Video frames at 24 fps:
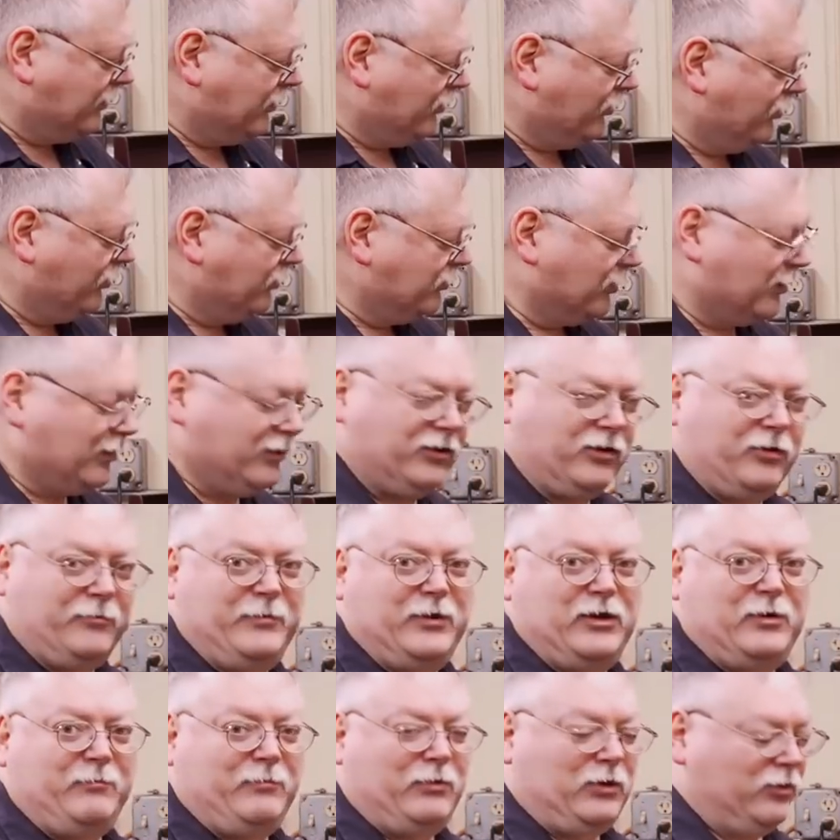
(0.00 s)
there's a little
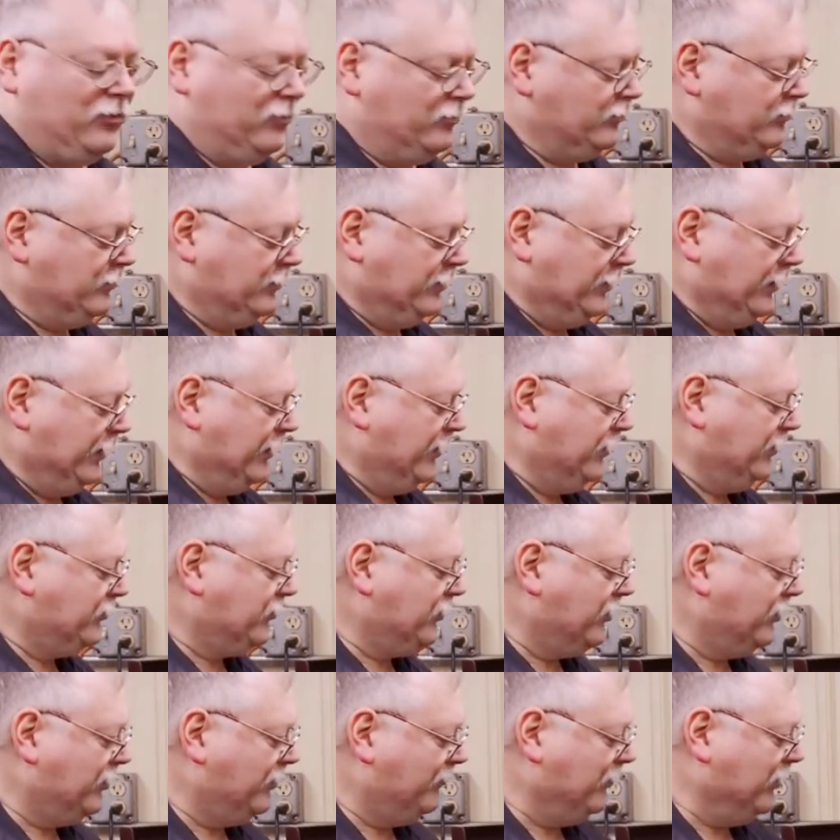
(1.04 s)
bit of bow and it's
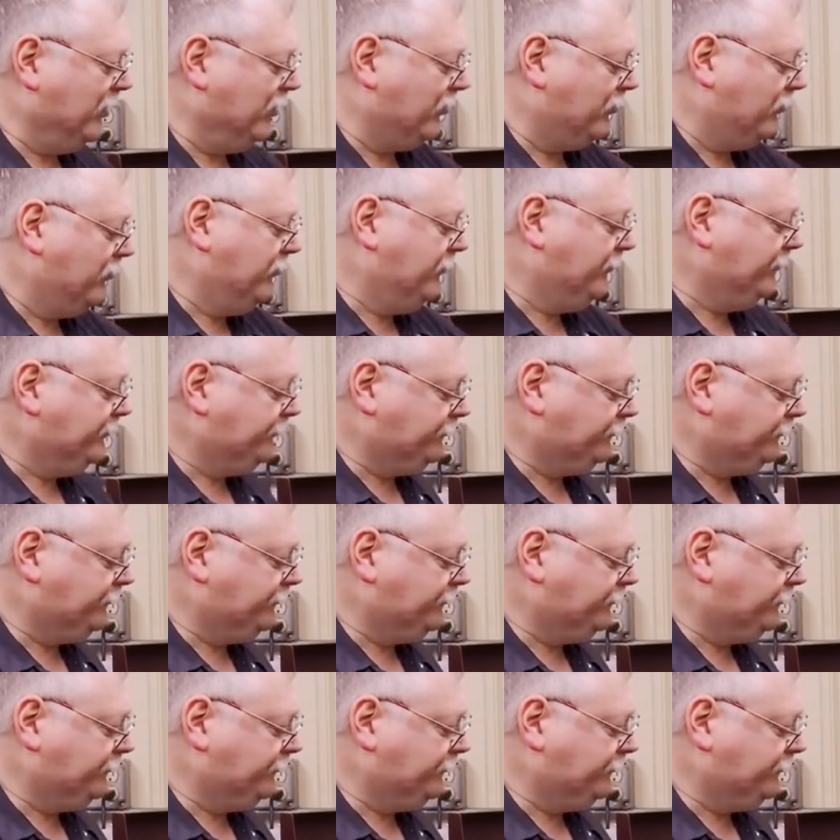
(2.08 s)
in the middle.